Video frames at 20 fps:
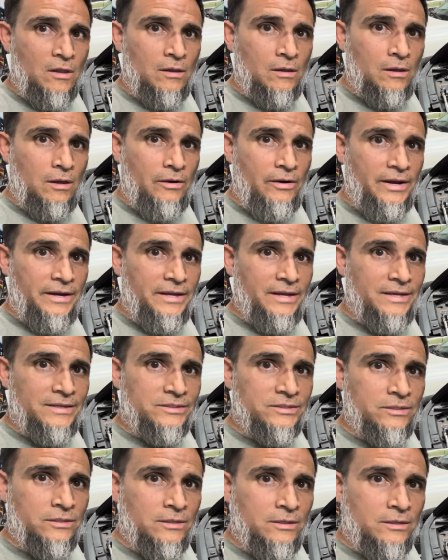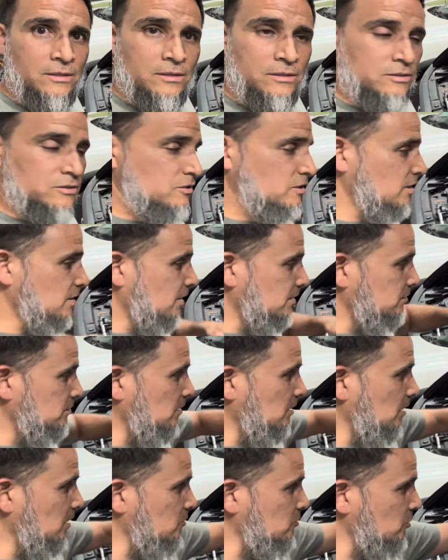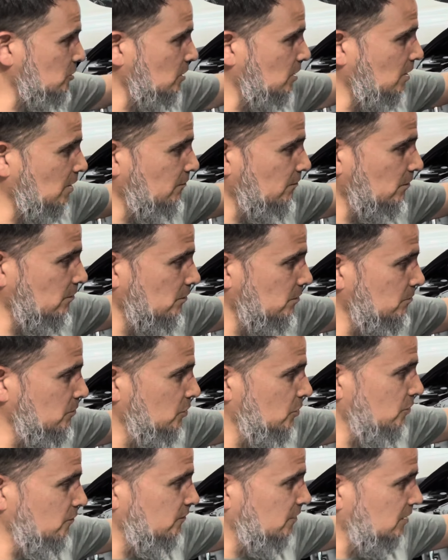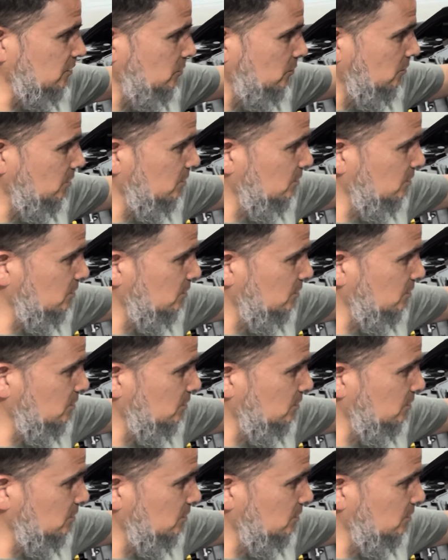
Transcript: All right, guys. So I got the engine cover removed, as you can